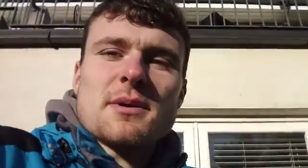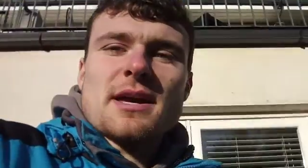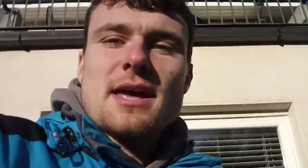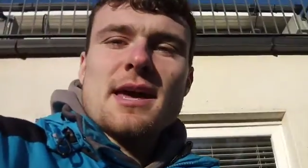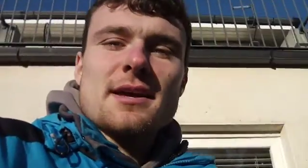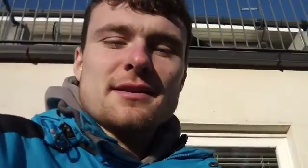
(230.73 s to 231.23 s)
my
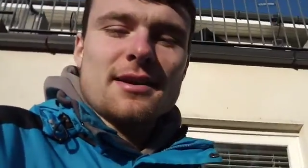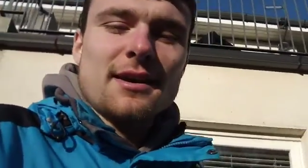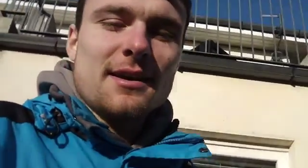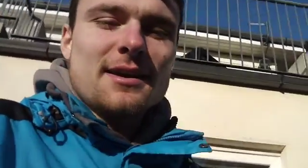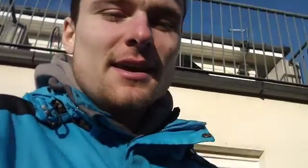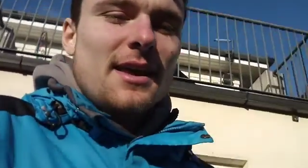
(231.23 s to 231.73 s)

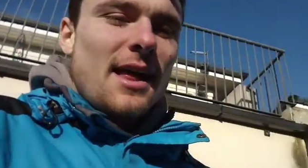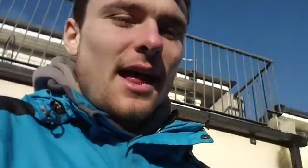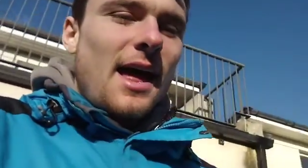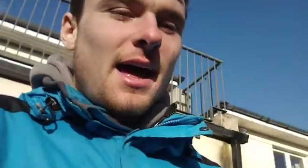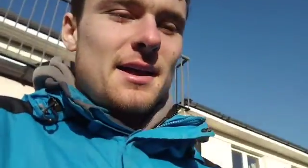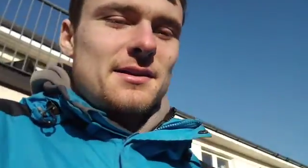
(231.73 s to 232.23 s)
head.
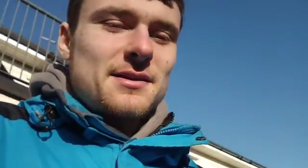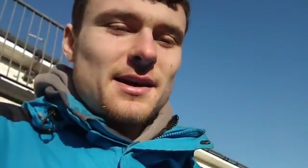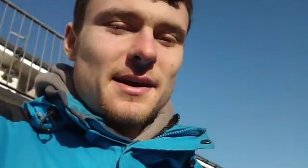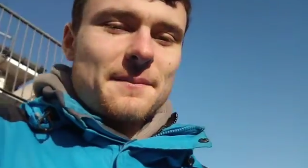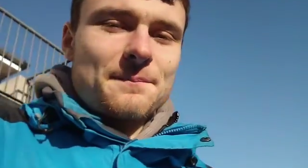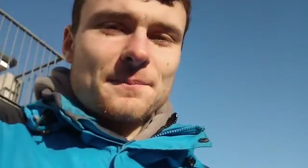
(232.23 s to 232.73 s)
And do you
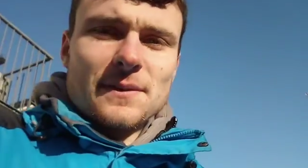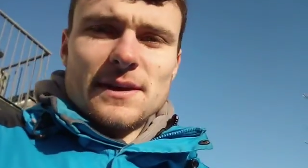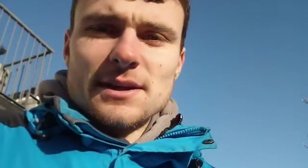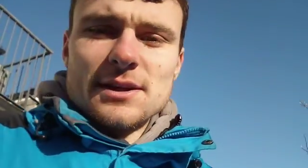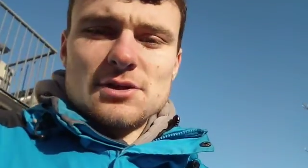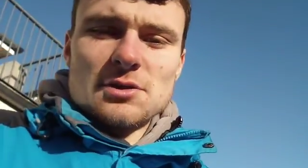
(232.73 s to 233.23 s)
know
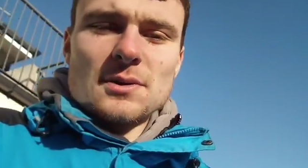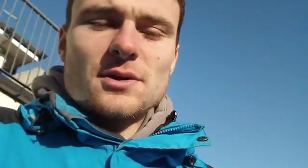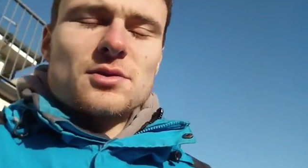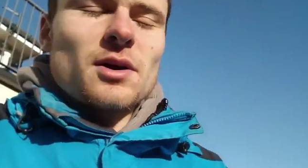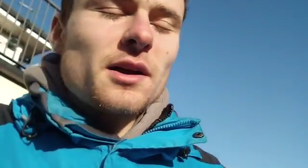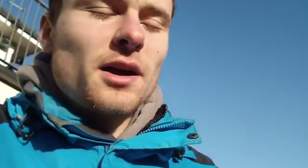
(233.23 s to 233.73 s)
what I mean?
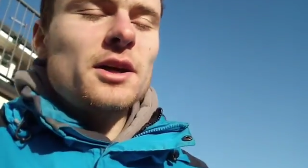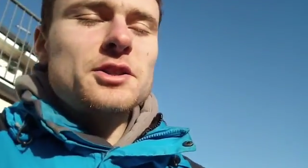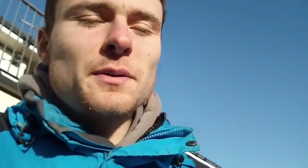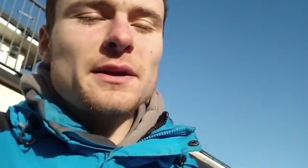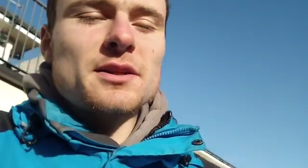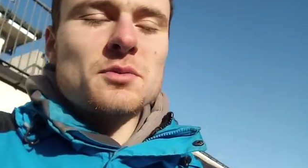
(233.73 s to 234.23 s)
So I
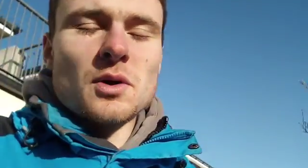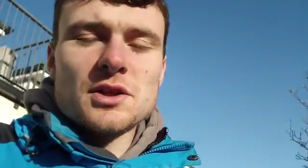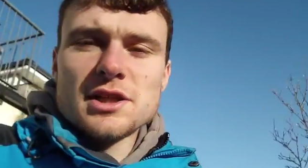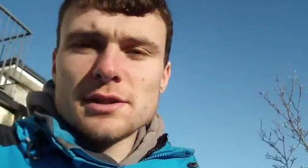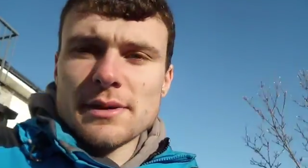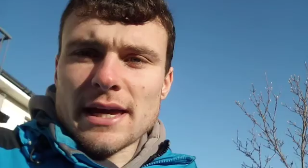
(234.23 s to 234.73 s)
expected when I
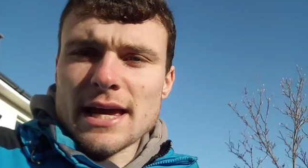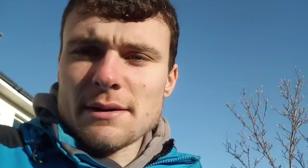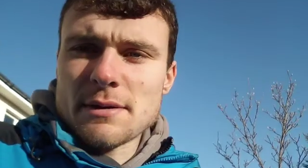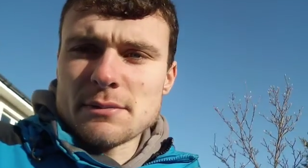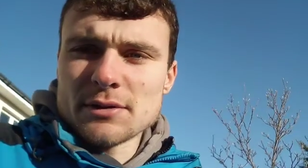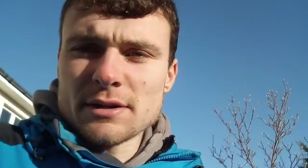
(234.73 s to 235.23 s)
shaved my head,
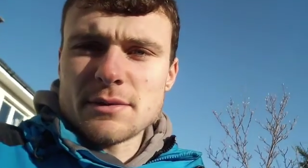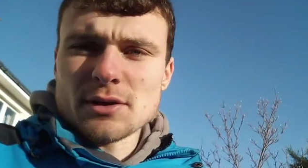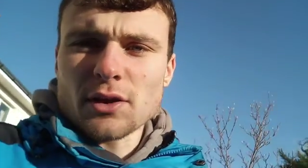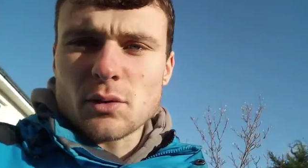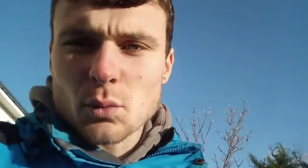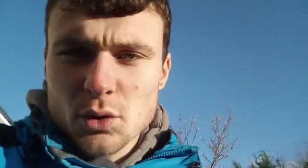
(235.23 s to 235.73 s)
people give me
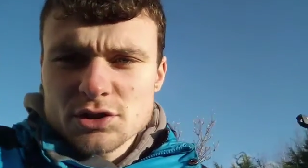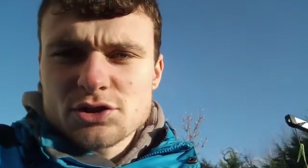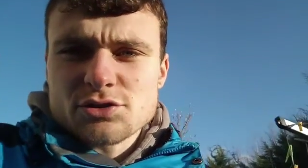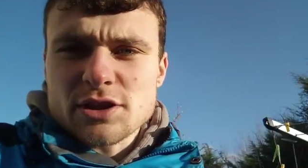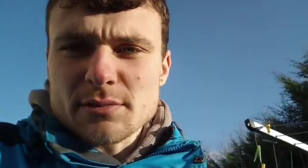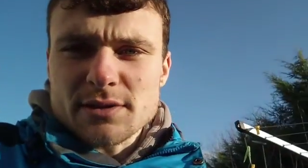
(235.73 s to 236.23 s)
like worse
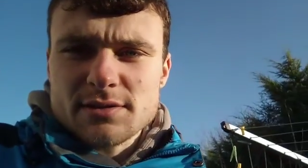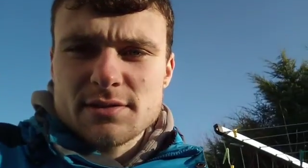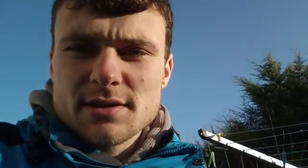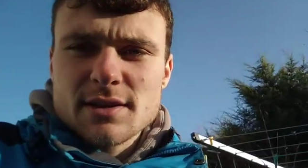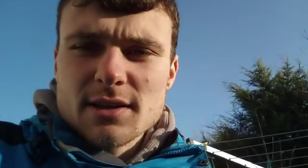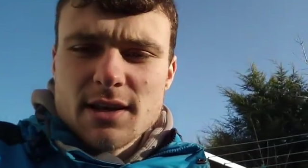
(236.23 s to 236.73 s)

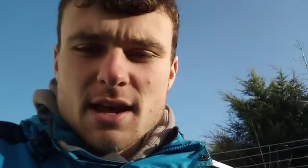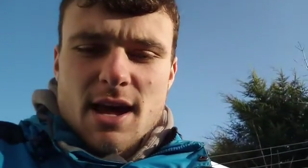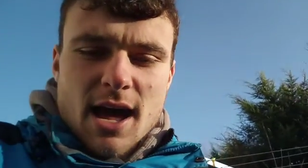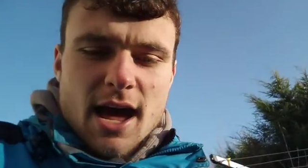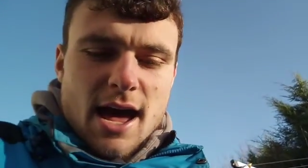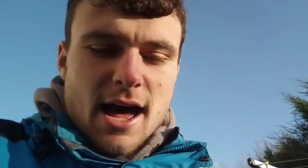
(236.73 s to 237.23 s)
treatments.
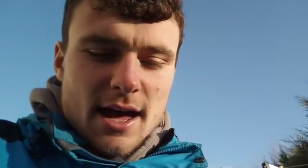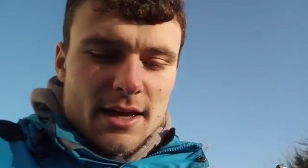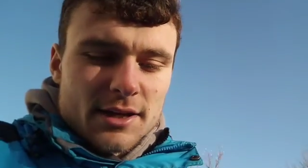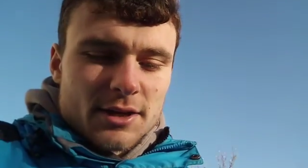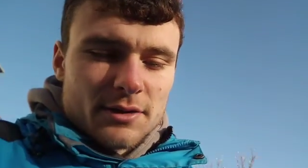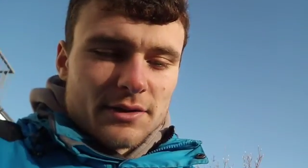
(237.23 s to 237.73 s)
At
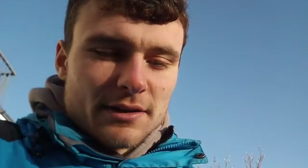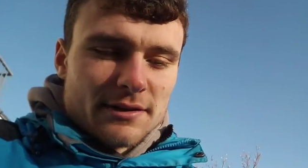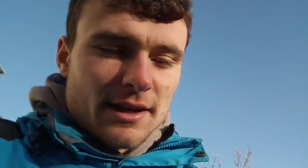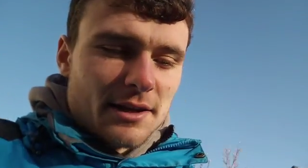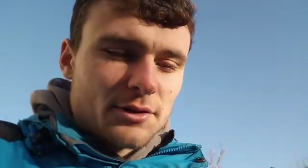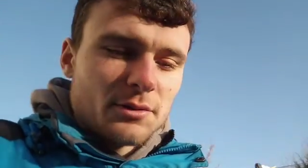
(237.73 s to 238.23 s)
the
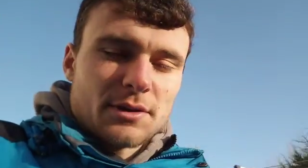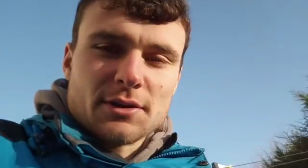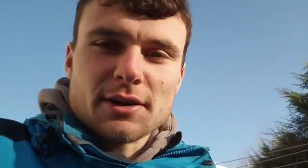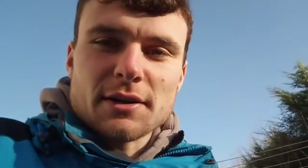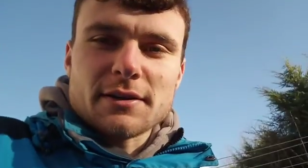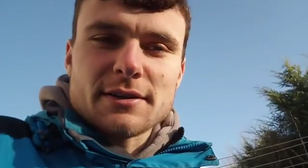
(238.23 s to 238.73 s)
athletic club, they were
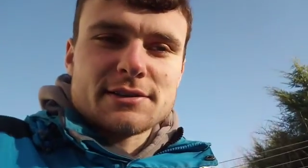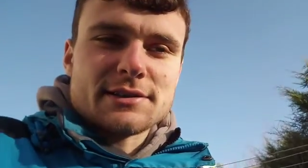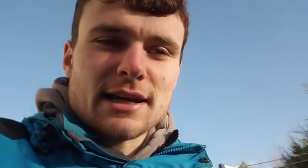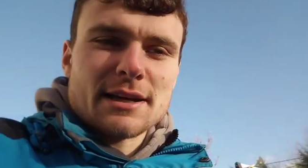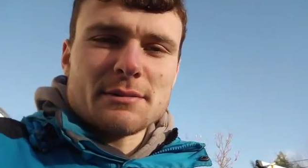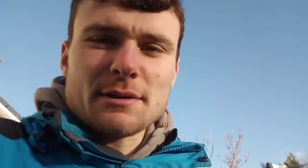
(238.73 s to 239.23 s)
kind of
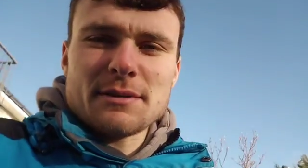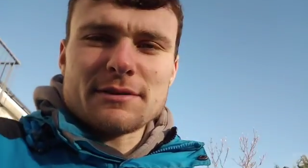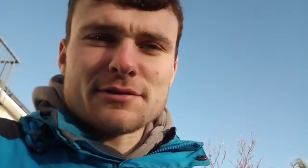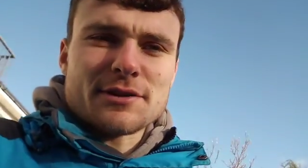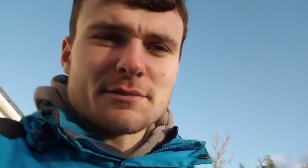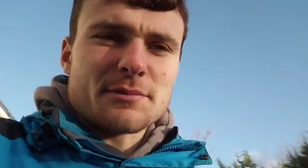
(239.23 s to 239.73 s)
slagging me a bit
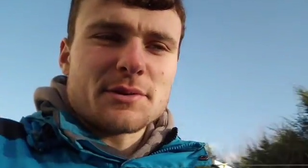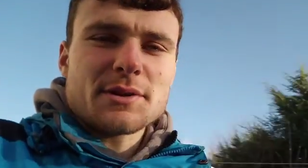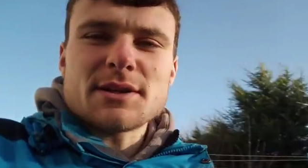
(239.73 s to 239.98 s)
for it, but